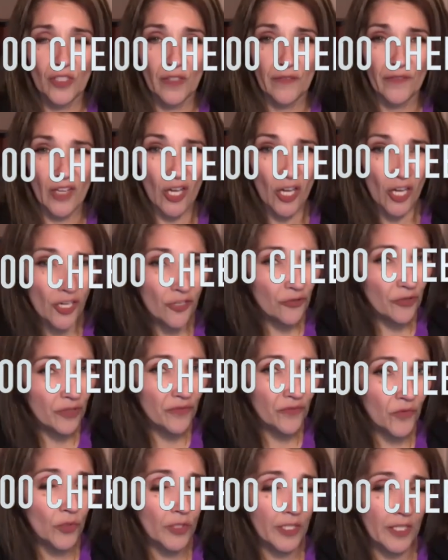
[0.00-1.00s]
of
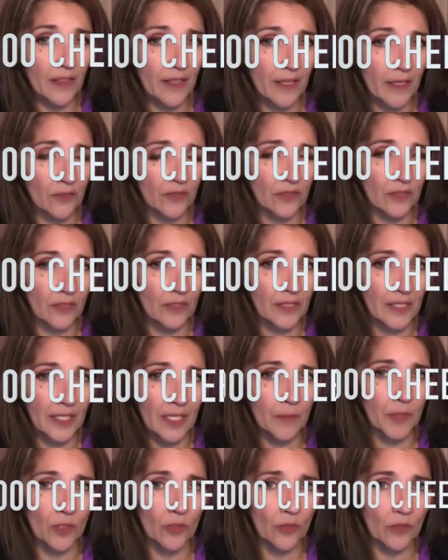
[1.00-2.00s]
140,000
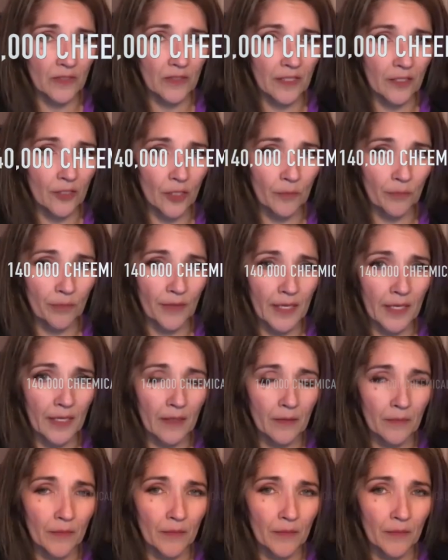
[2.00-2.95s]
chemicals that our brain